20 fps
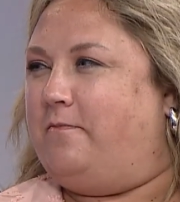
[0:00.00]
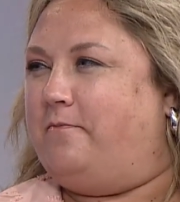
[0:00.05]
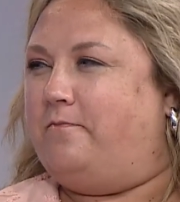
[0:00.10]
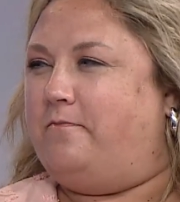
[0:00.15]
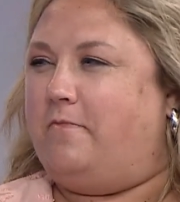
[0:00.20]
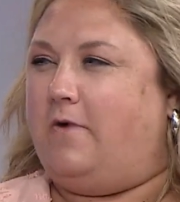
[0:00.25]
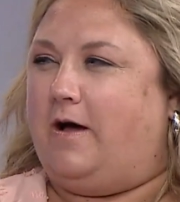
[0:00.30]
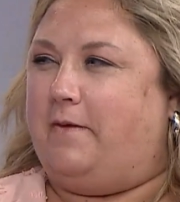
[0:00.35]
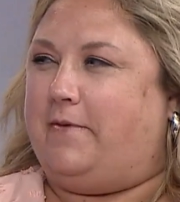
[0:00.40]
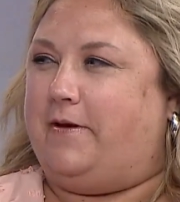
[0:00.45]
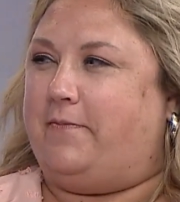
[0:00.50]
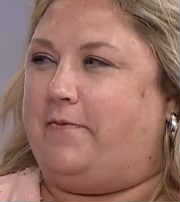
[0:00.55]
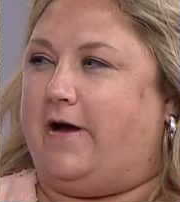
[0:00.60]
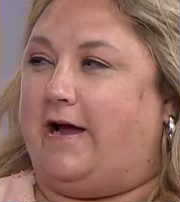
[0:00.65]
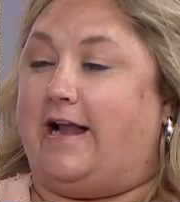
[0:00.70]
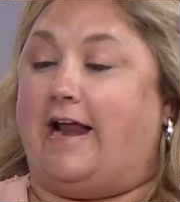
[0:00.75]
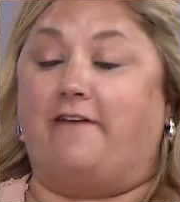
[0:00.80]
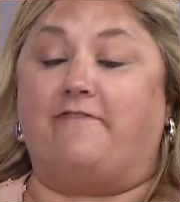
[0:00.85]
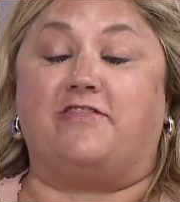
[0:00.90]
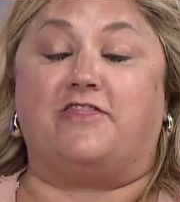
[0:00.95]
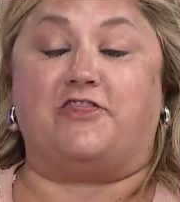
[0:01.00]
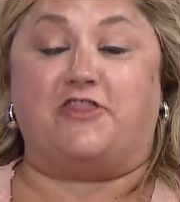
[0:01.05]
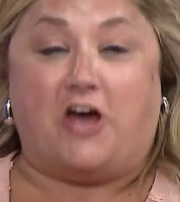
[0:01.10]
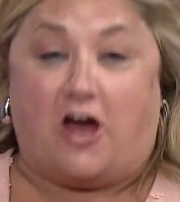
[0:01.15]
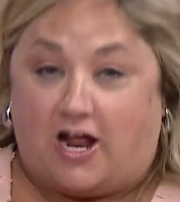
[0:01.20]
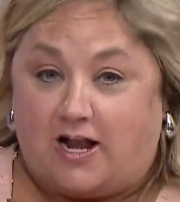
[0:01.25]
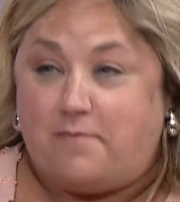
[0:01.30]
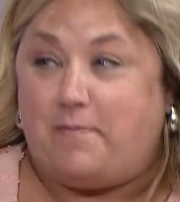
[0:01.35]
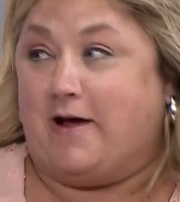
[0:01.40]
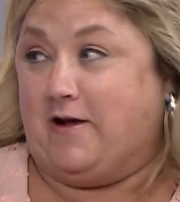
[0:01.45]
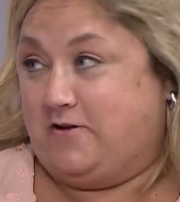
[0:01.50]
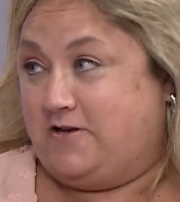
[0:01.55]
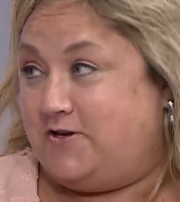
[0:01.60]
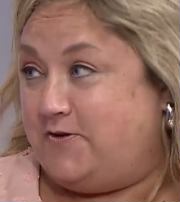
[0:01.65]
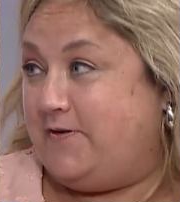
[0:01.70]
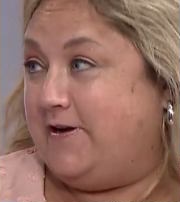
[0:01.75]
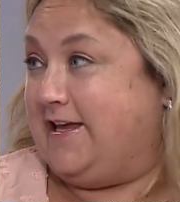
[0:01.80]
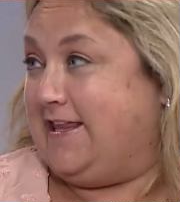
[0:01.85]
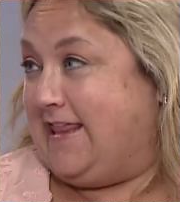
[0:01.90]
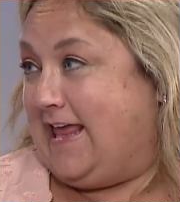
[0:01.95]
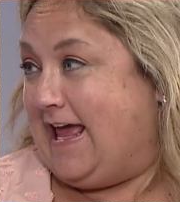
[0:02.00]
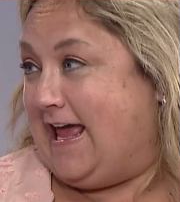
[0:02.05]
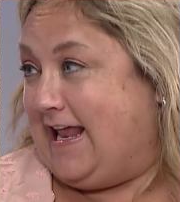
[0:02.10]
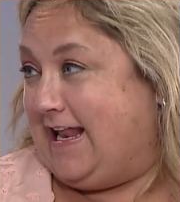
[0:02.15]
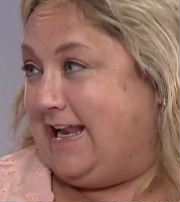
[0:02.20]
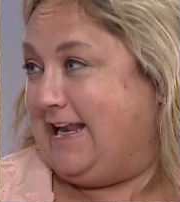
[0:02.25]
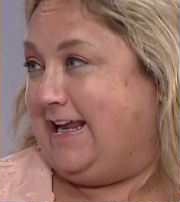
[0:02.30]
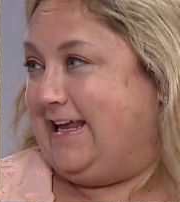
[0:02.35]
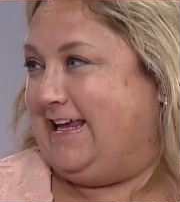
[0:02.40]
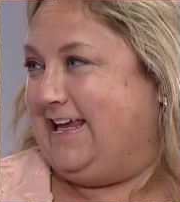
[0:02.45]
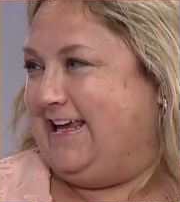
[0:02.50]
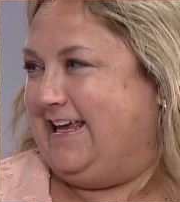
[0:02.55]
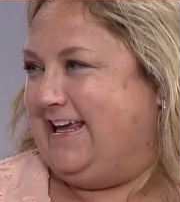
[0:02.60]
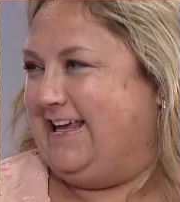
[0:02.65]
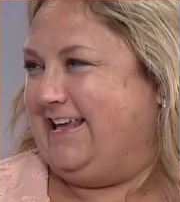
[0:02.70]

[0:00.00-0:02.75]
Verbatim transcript: mommy brain, I've thought about doing that.